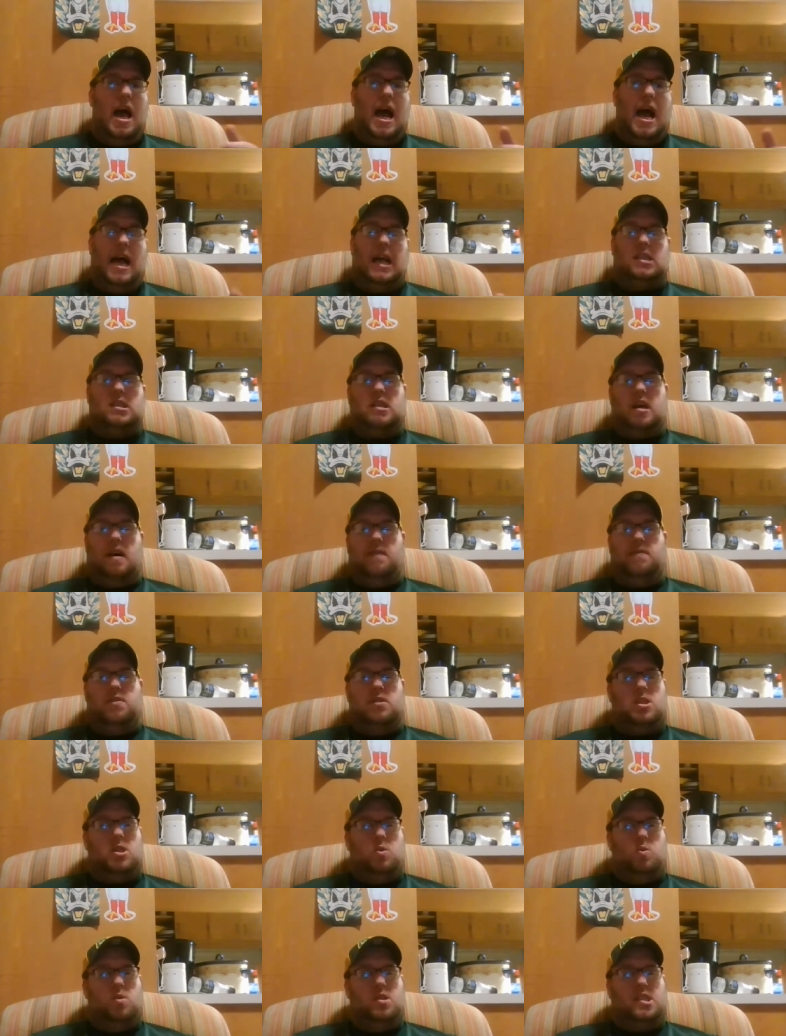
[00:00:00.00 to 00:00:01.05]
Hats off
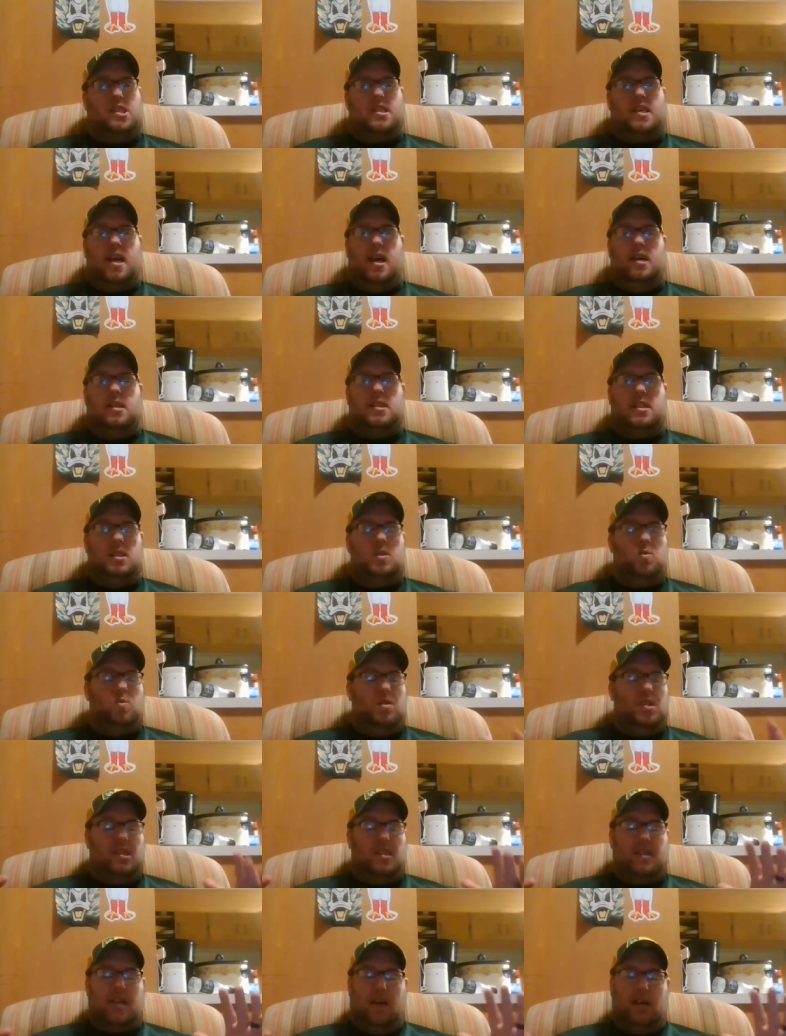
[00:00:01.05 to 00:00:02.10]
to Wisconsin.
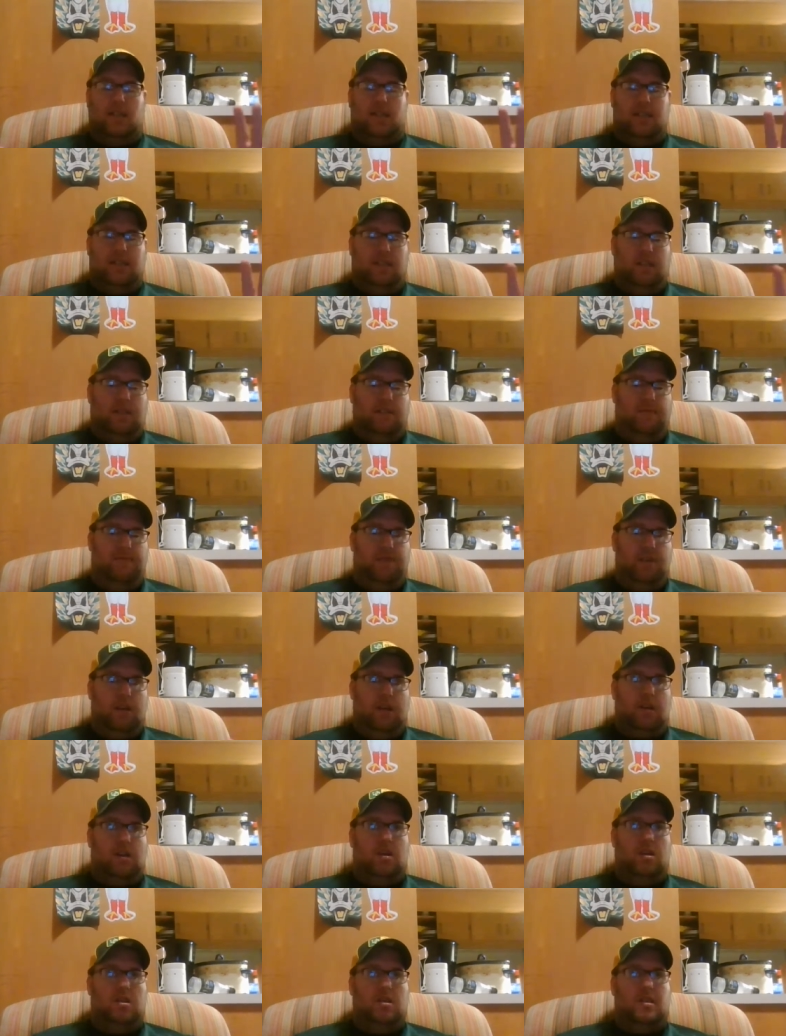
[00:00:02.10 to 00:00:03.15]
Wisconsin's a
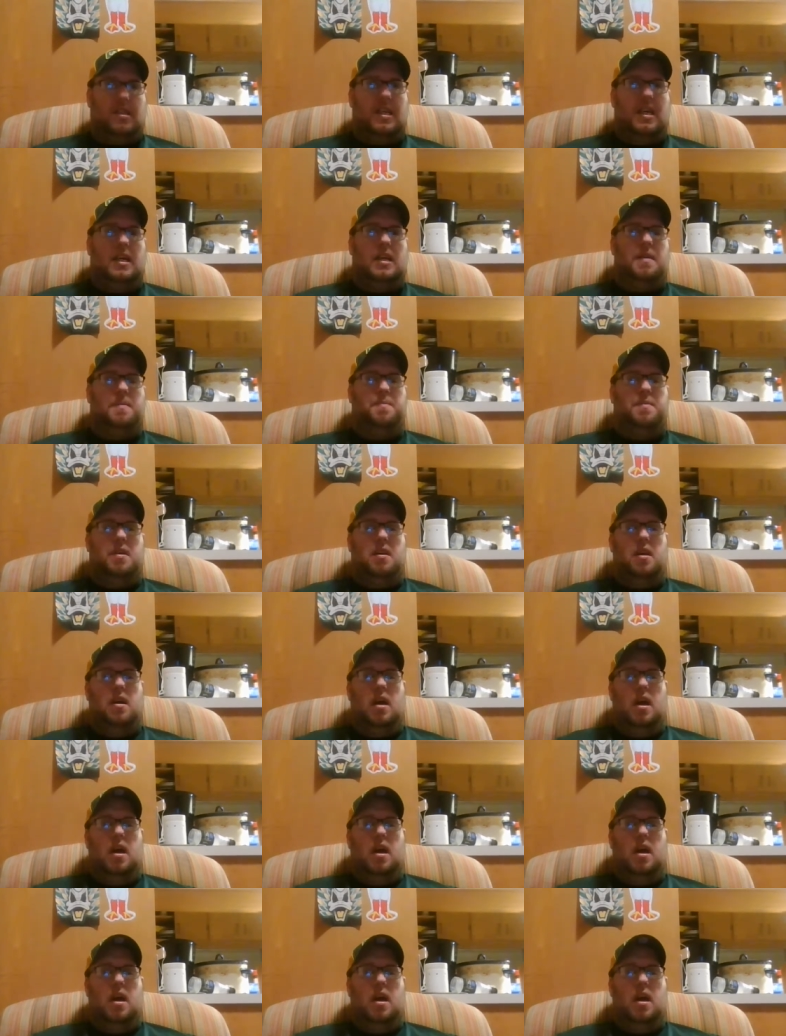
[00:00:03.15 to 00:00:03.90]
very good team,